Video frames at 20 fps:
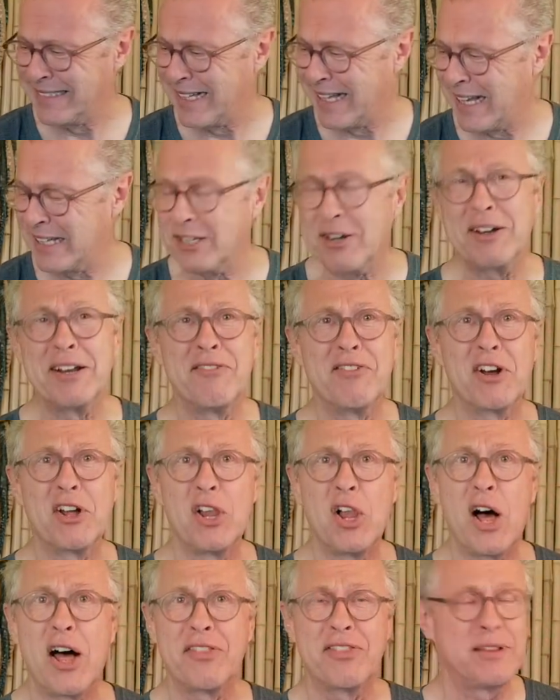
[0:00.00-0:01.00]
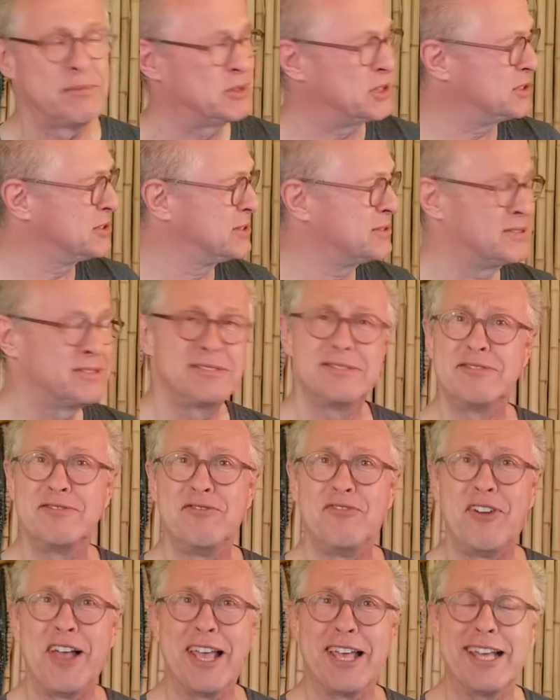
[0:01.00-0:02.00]
I don't have a cloth. I'm just
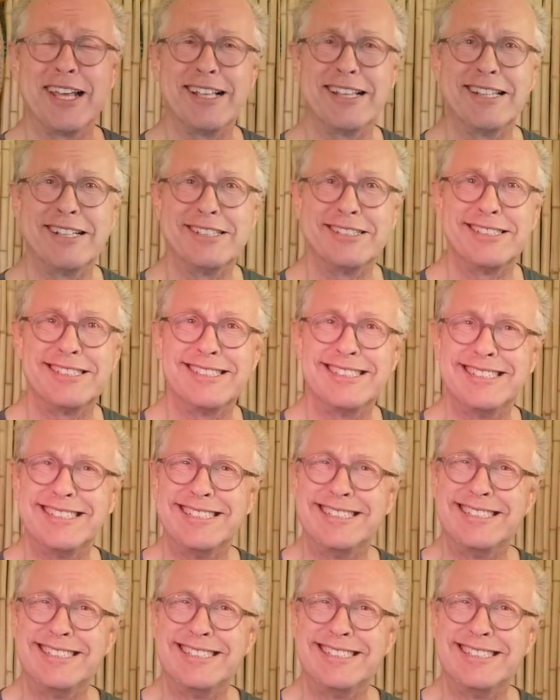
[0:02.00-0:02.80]
faking this.